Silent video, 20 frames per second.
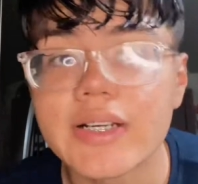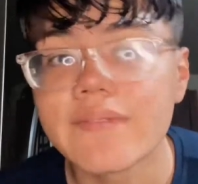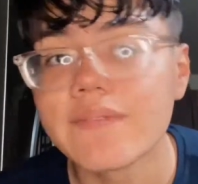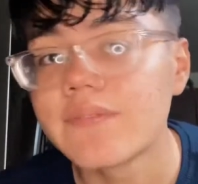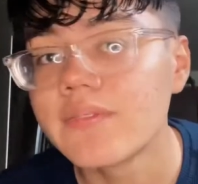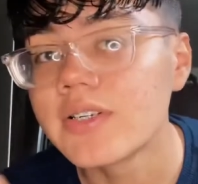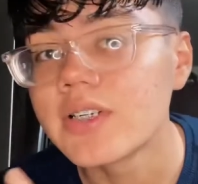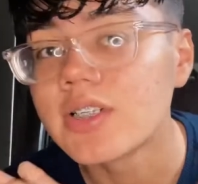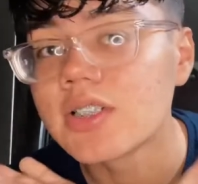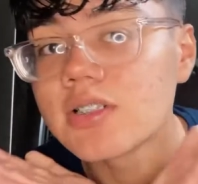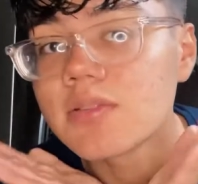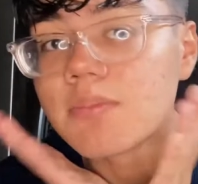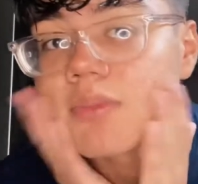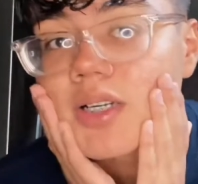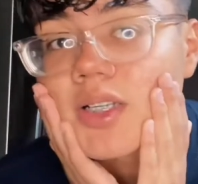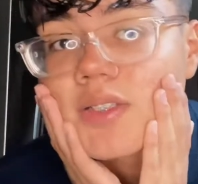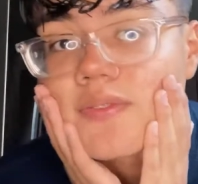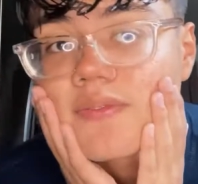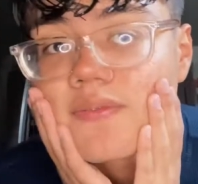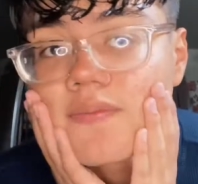I finished
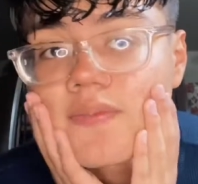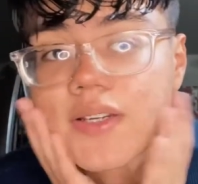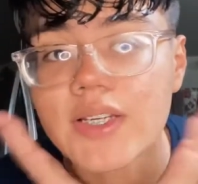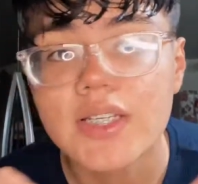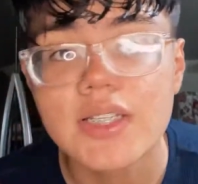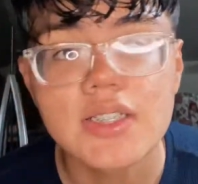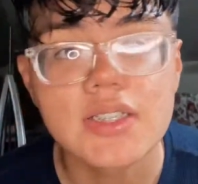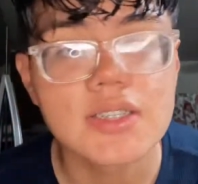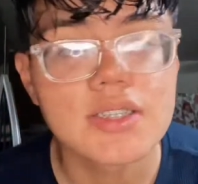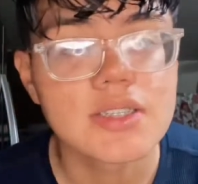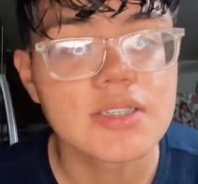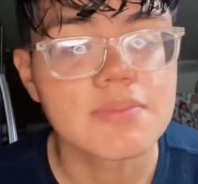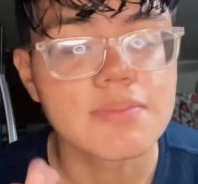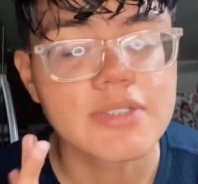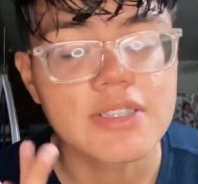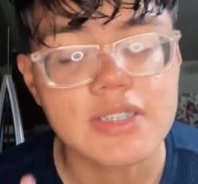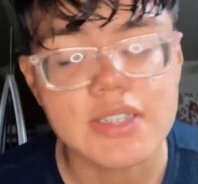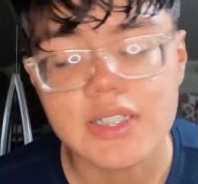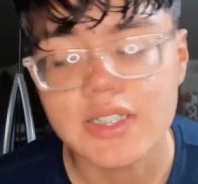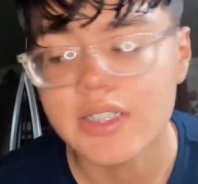my face,
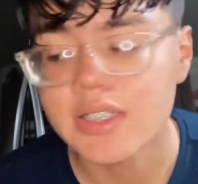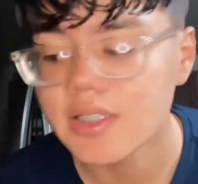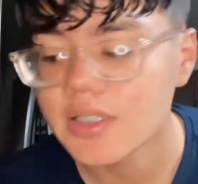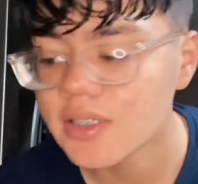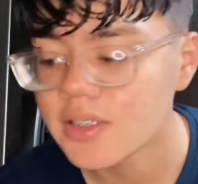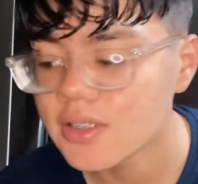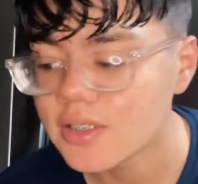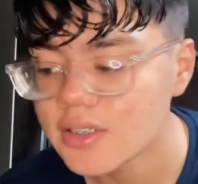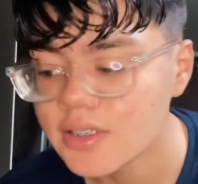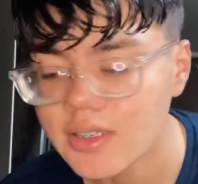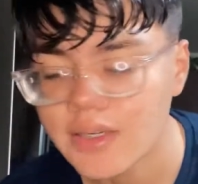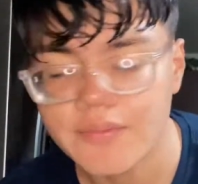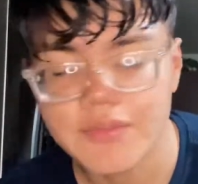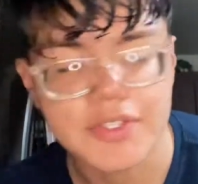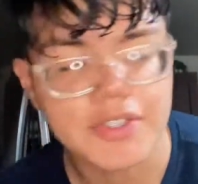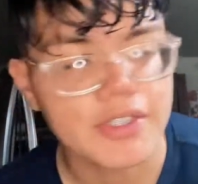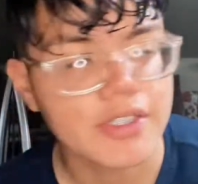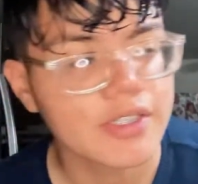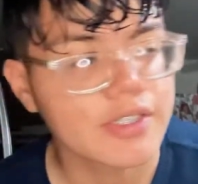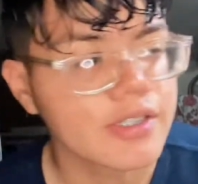my skincare,
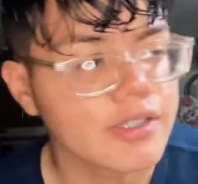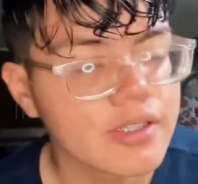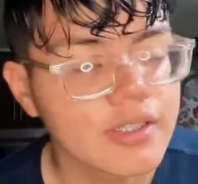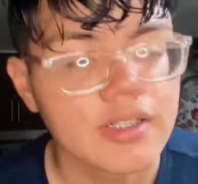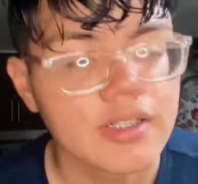everything.